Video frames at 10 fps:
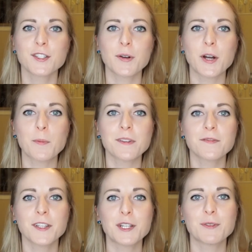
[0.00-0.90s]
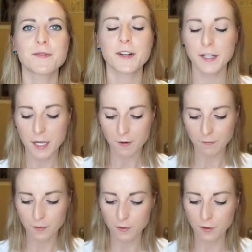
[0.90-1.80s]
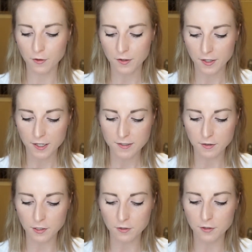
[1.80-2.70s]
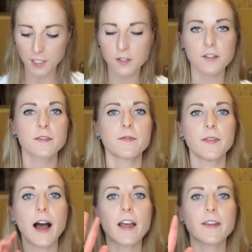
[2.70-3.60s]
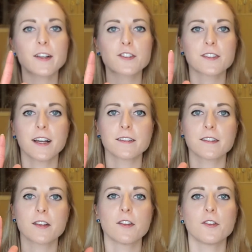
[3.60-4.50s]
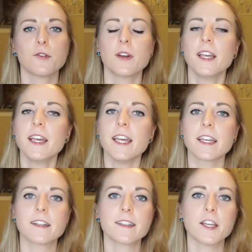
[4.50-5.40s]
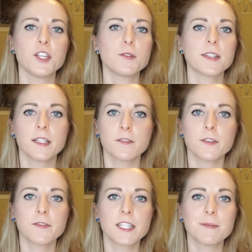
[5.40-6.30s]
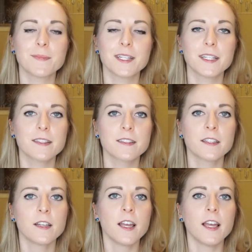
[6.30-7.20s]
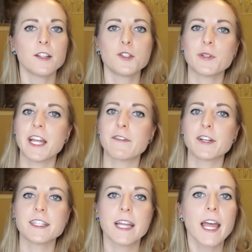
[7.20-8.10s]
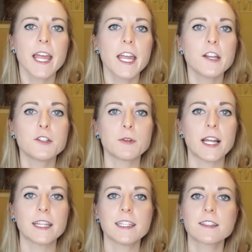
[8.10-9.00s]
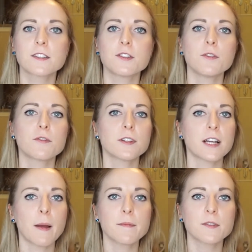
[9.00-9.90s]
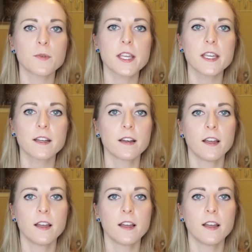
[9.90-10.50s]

So I hope this video was very helpful. It's literally just 5 exercises to do. It can take you 10 to 15 minutes. Do it every day. Do it at least 2 to 3 times a week.